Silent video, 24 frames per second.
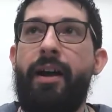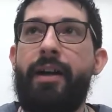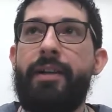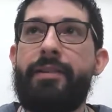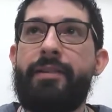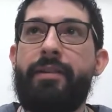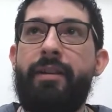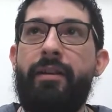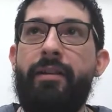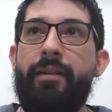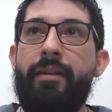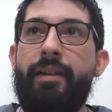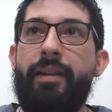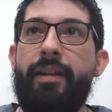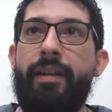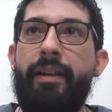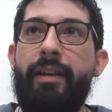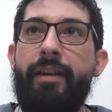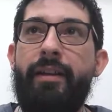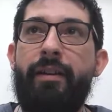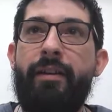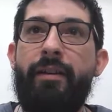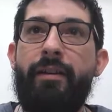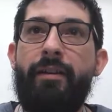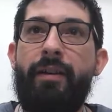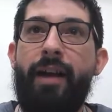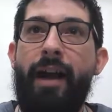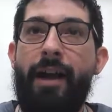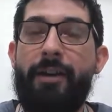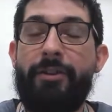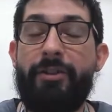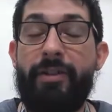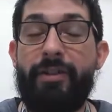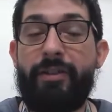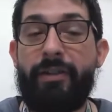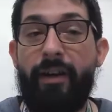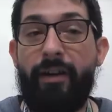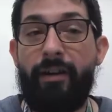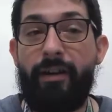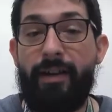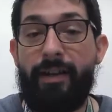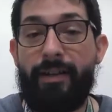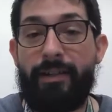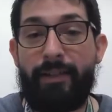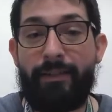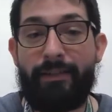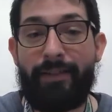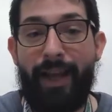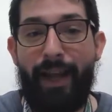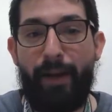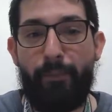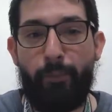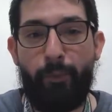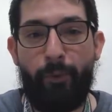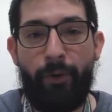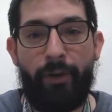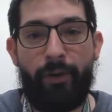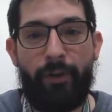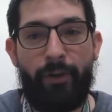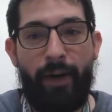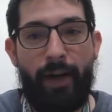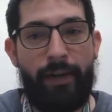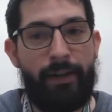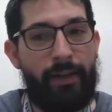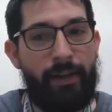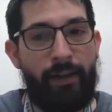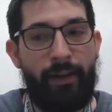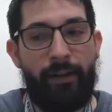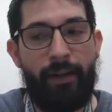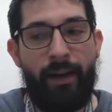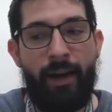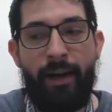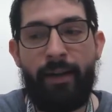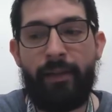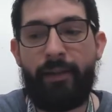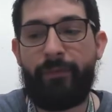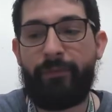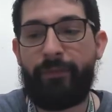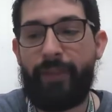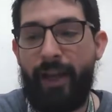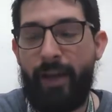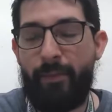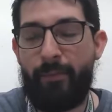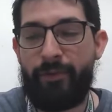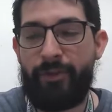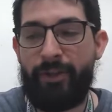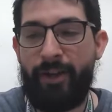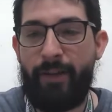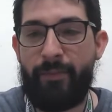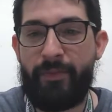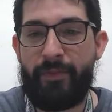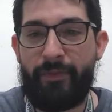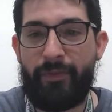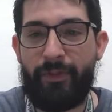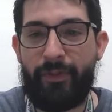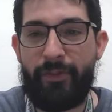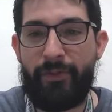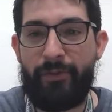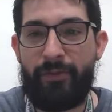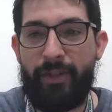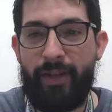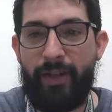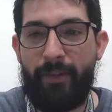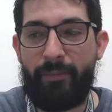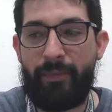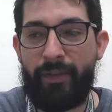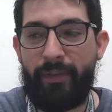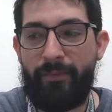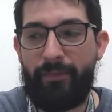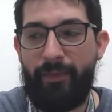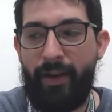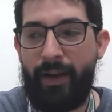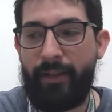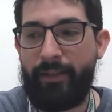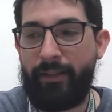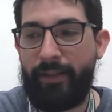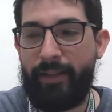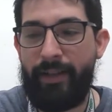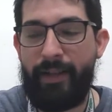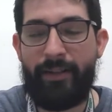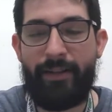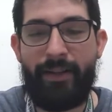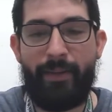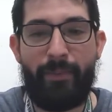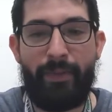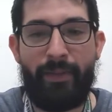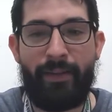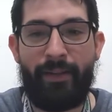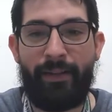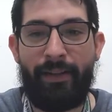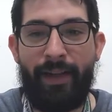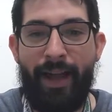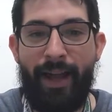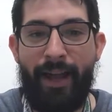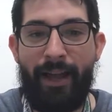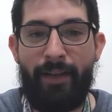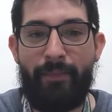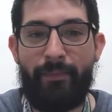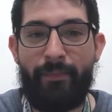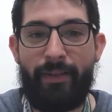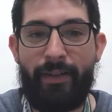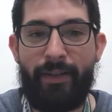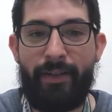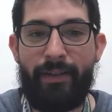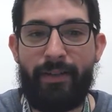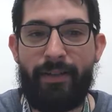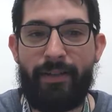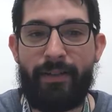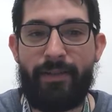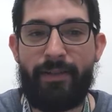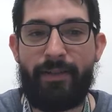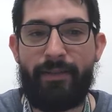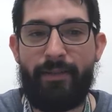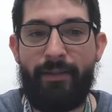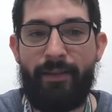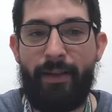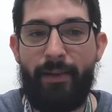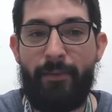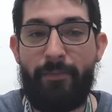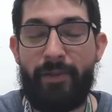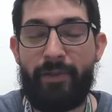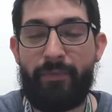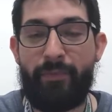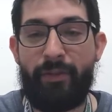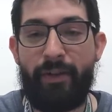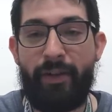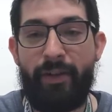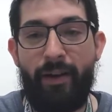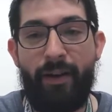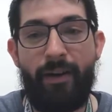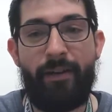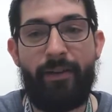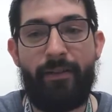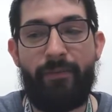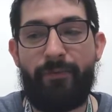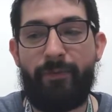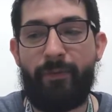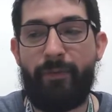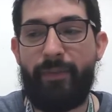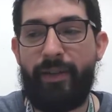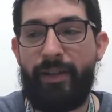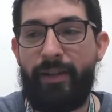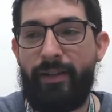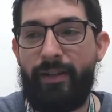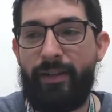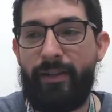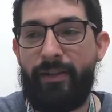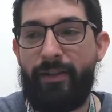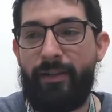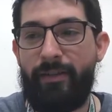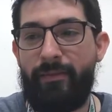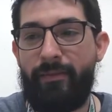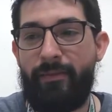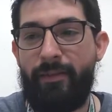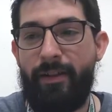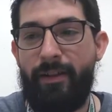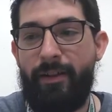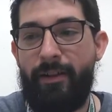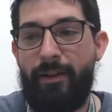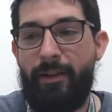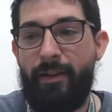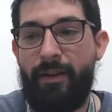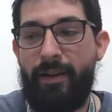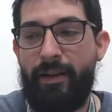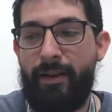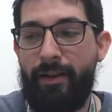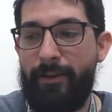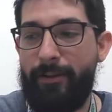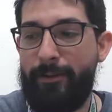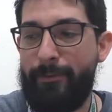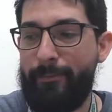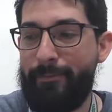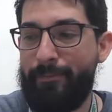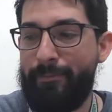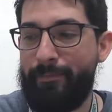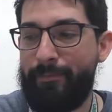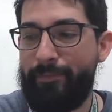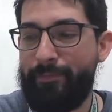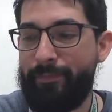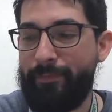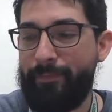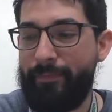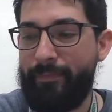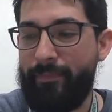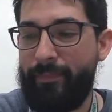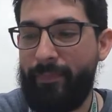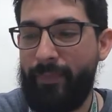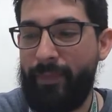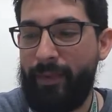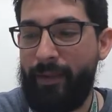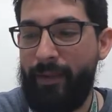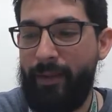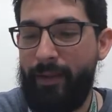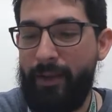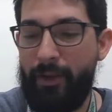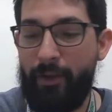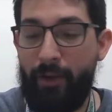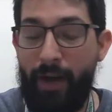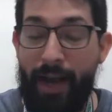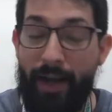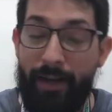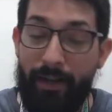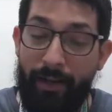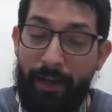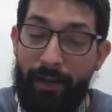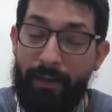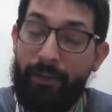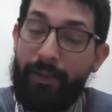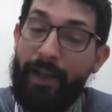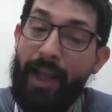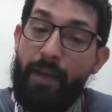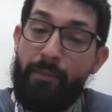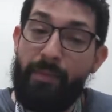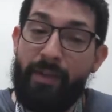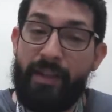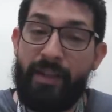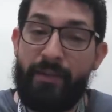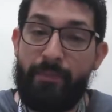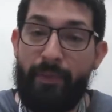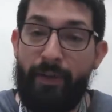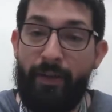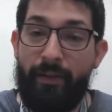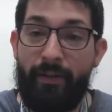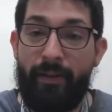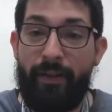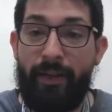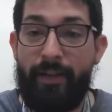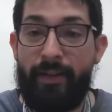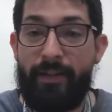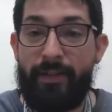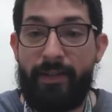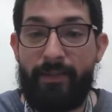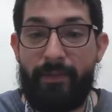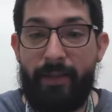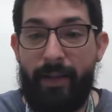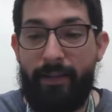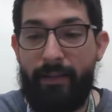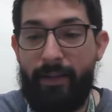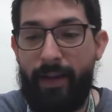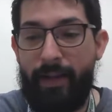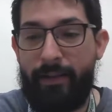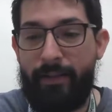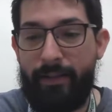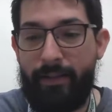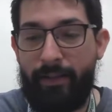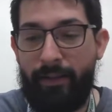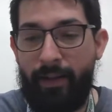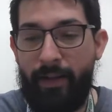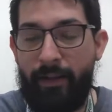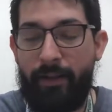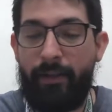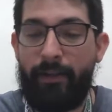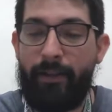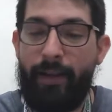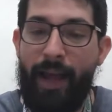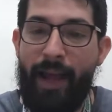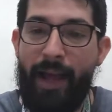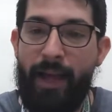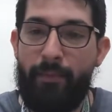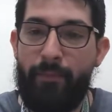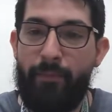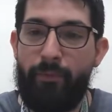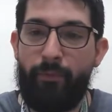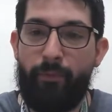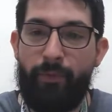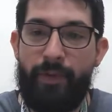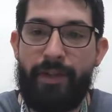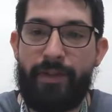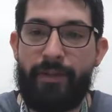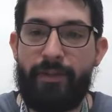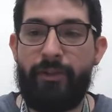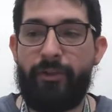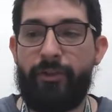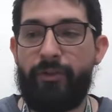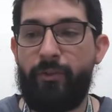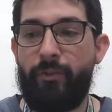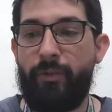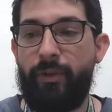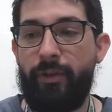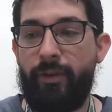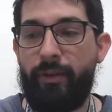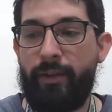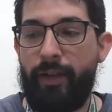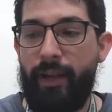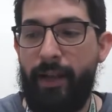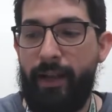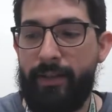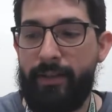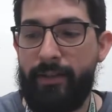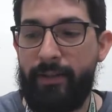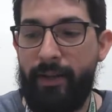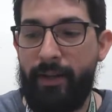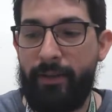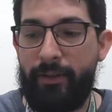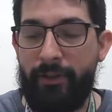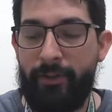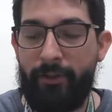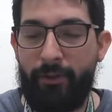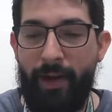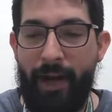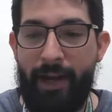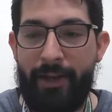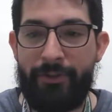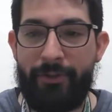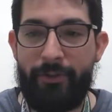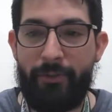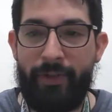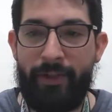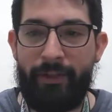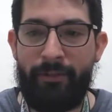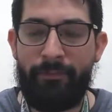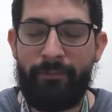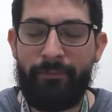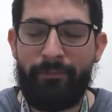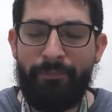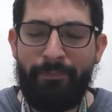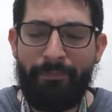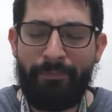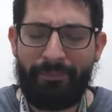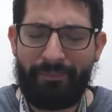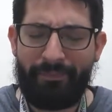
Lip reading: I started here. I actually started as a temp worker. I did a lot of temp jobs for UW to finally end up in a lab, because it was pretty hard for me to, I had a lot of lab experience. I did a lot of lab research work as an undergraduate.